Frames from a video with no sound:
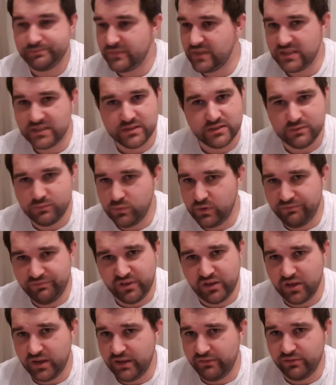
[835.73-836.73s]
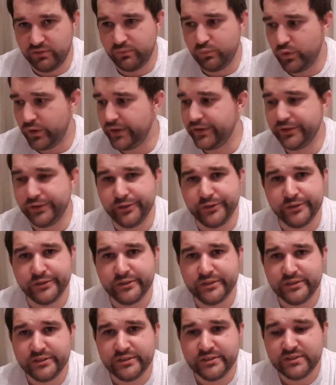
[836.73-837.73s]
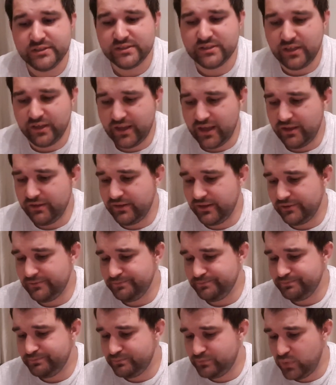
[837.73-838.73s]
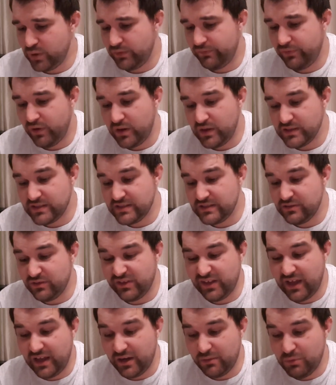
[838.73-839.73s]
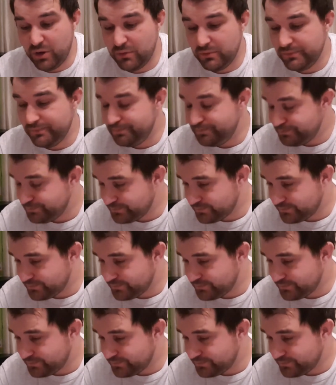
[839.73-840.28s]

And that's the one thing I never want to do, slow the game down. But the focus is on that at the moment.